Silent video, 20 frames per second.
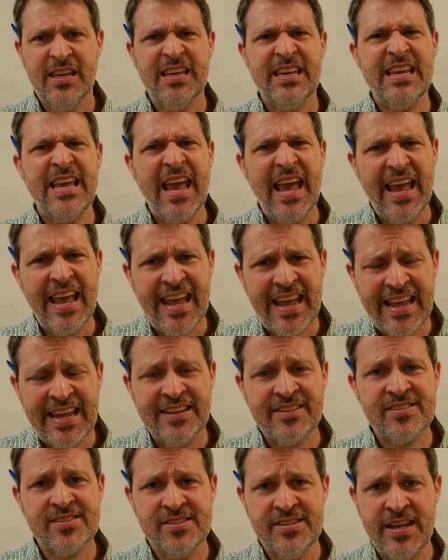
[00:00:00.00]
He
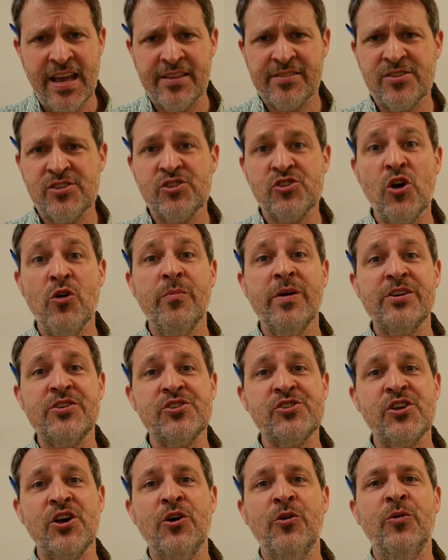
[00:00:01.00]
hates death, so
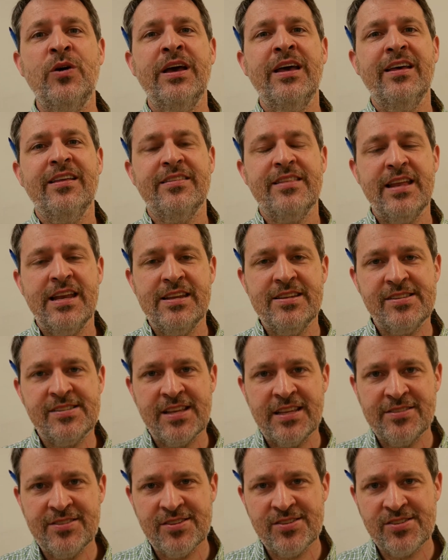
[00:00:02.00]
much so that he
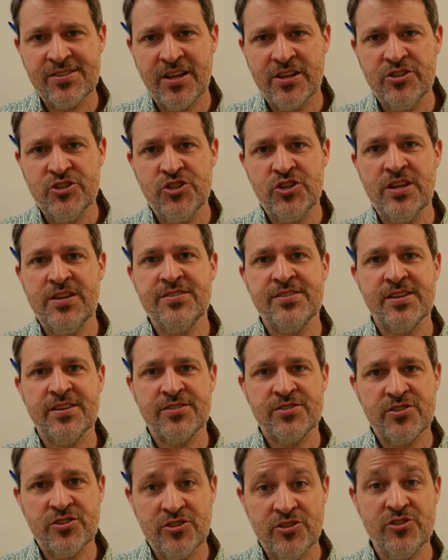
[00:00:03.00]
sends his son
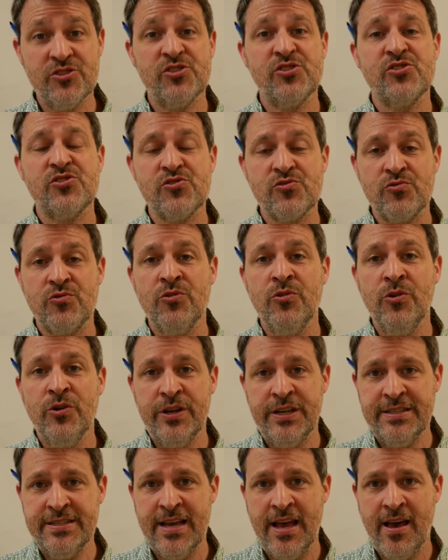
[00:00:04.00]
Jesus to
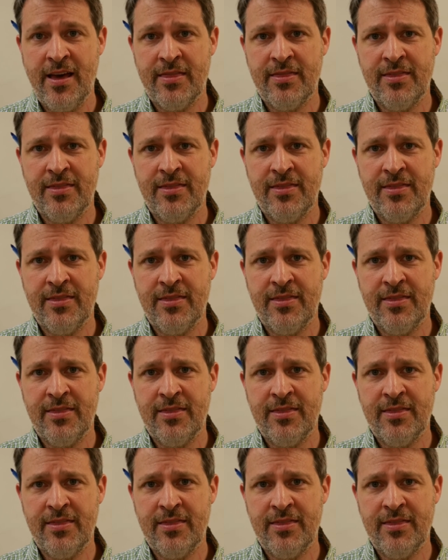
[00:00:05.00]
destroy death.